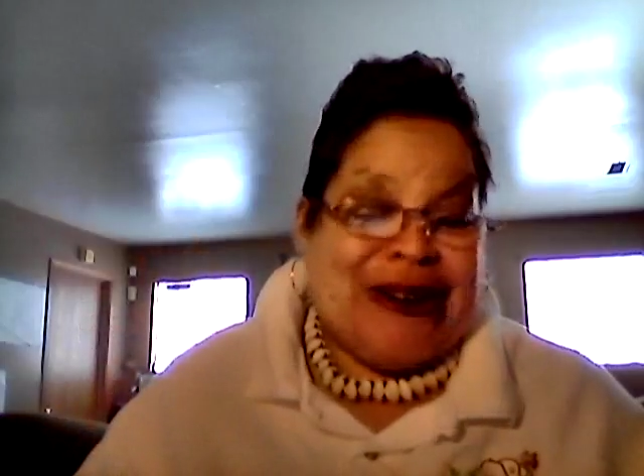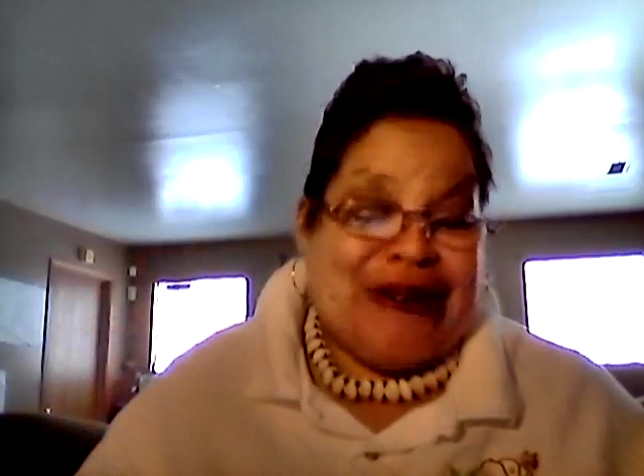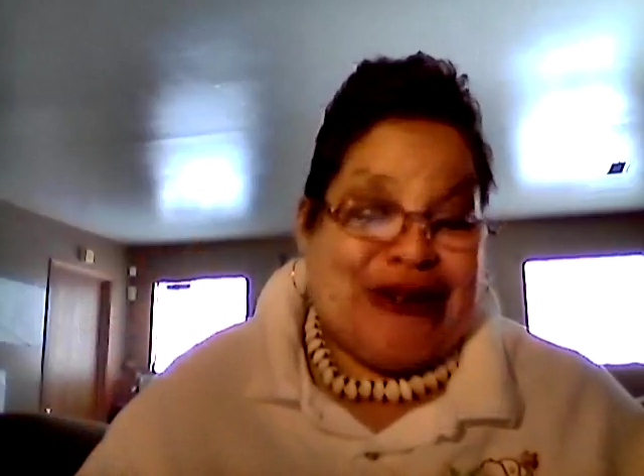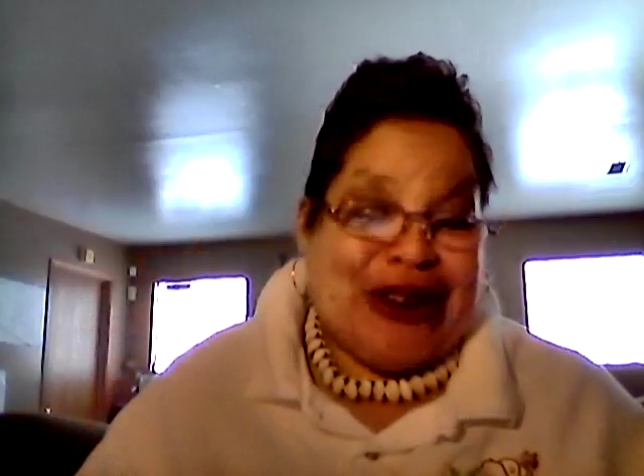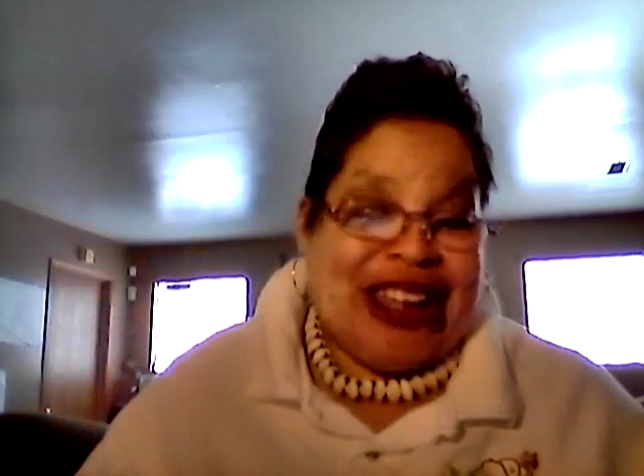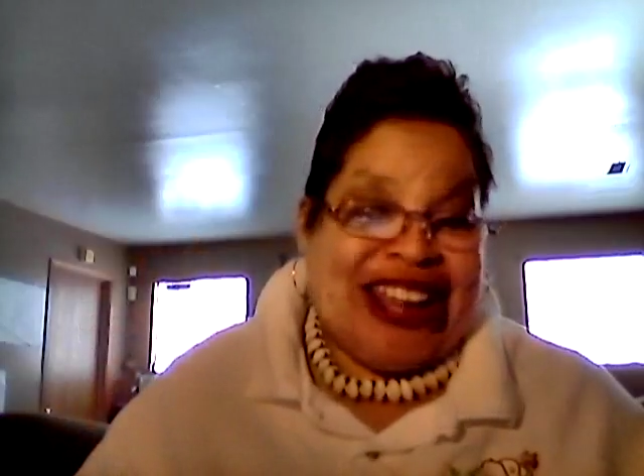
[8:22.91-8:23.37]

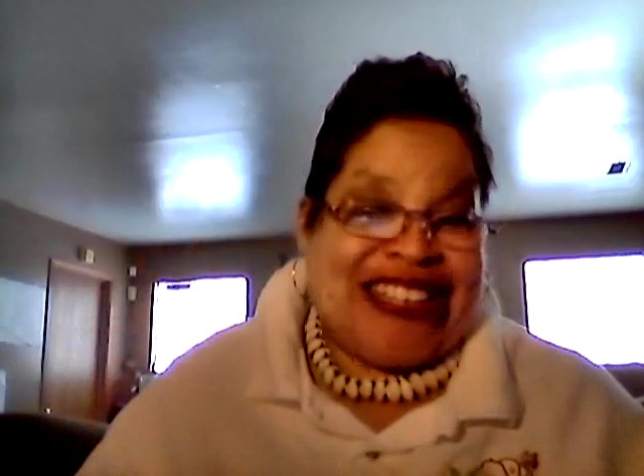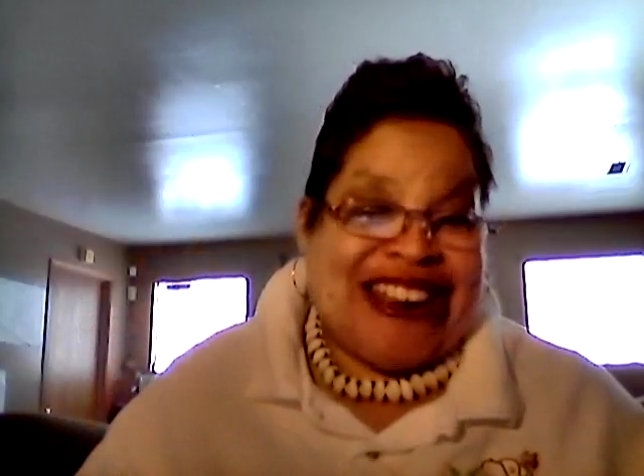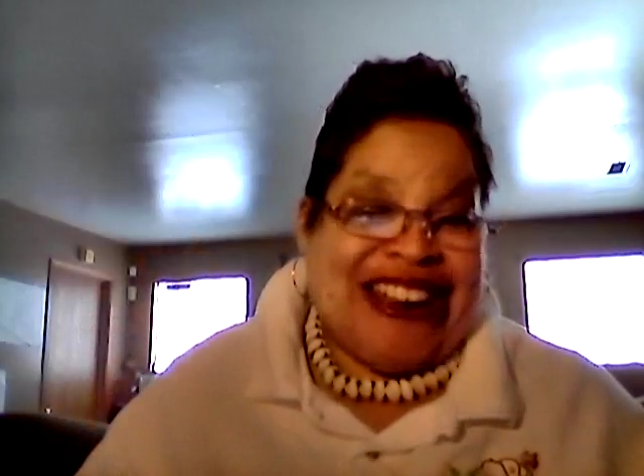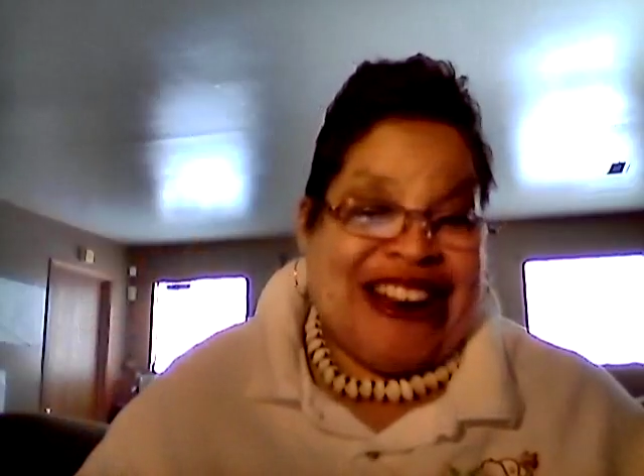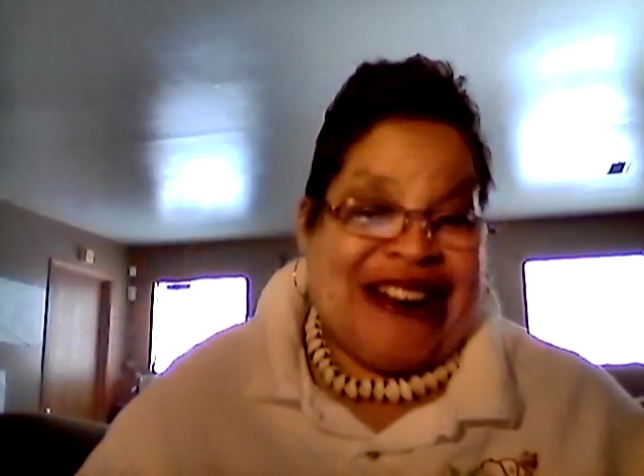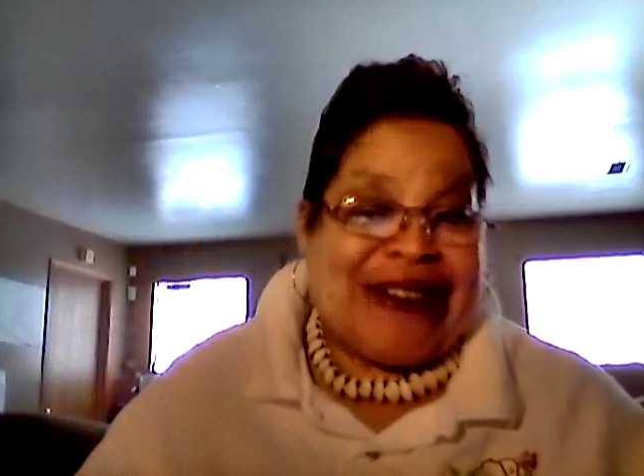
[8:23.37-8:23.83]

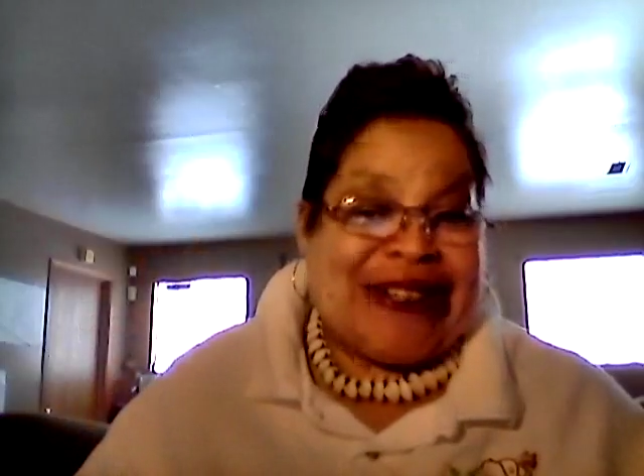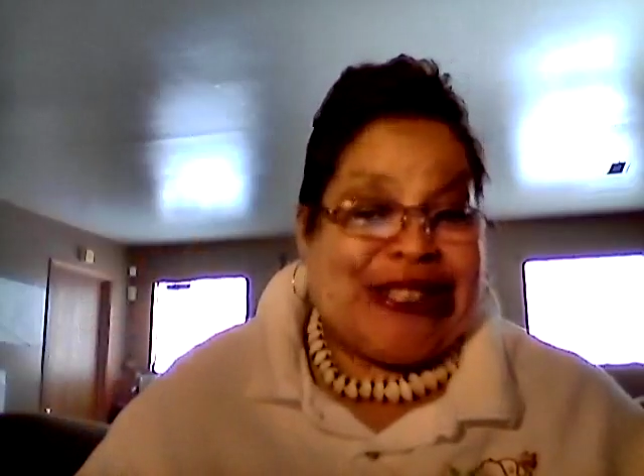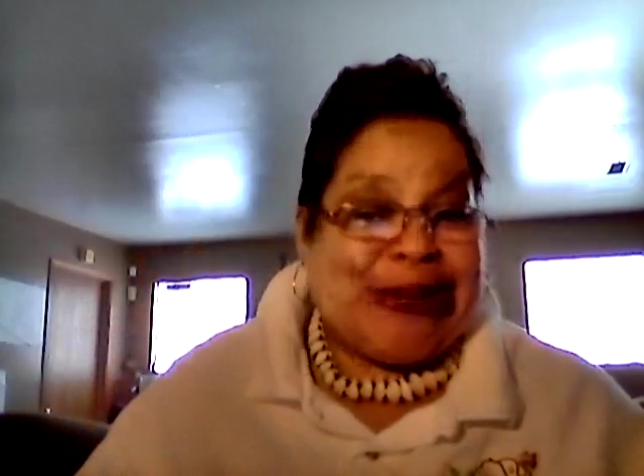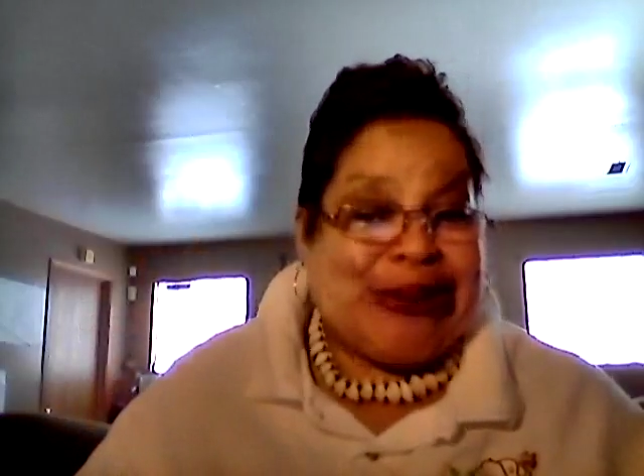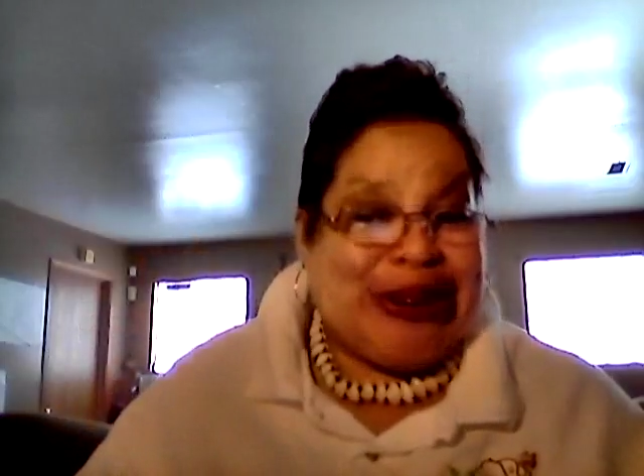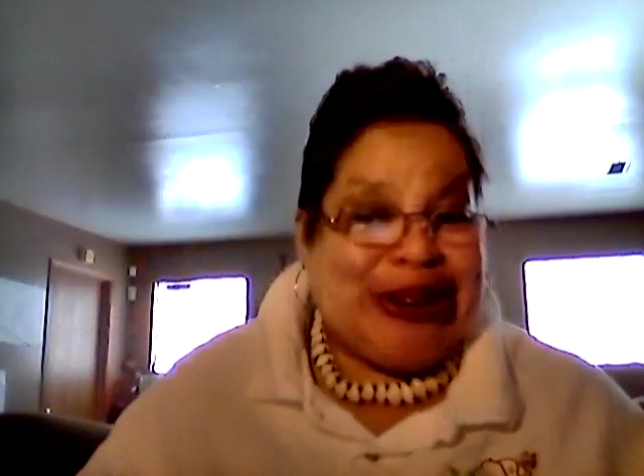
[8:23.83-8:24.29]
All-4-HR
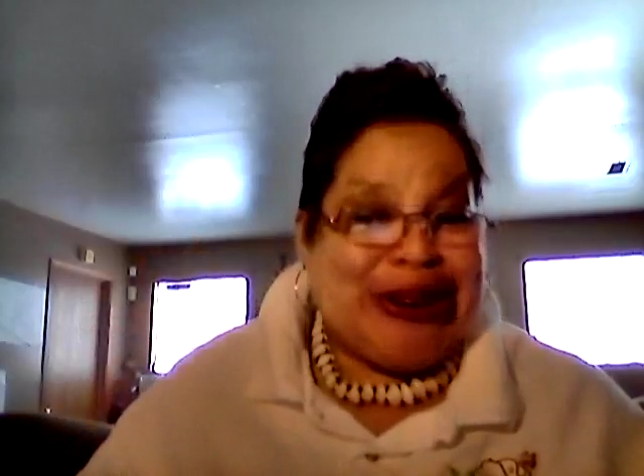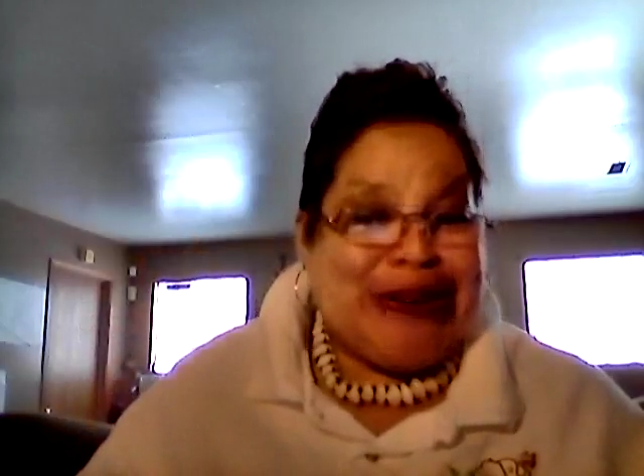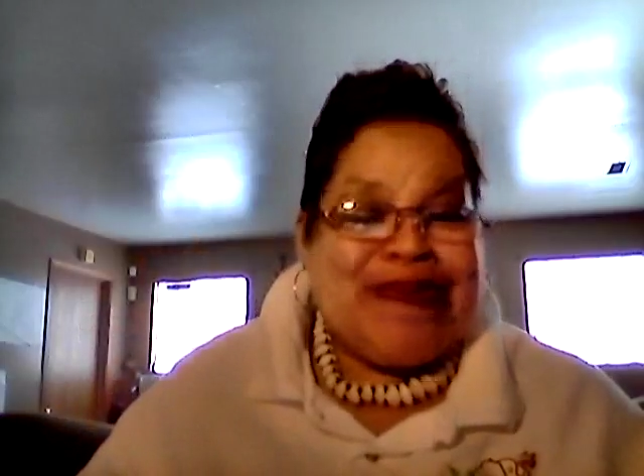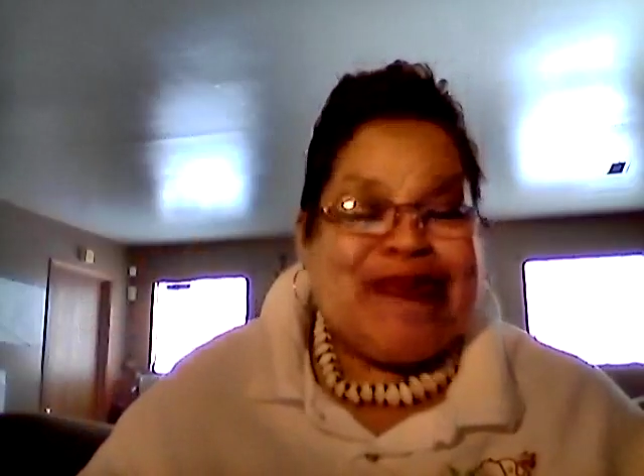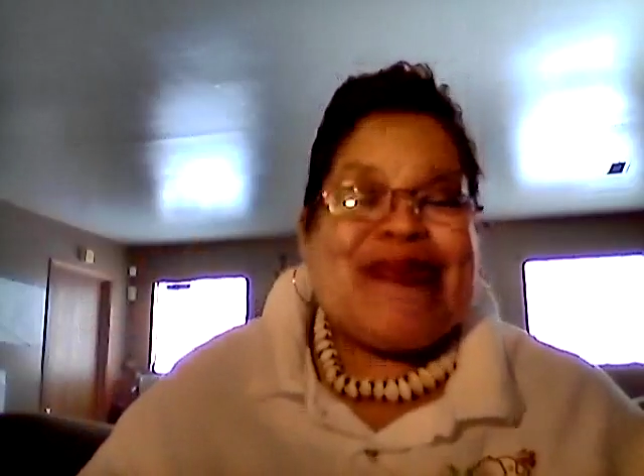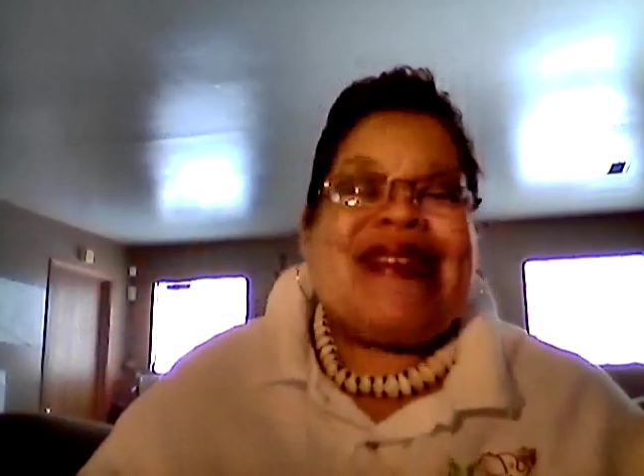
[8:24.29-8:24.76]
on Twitter,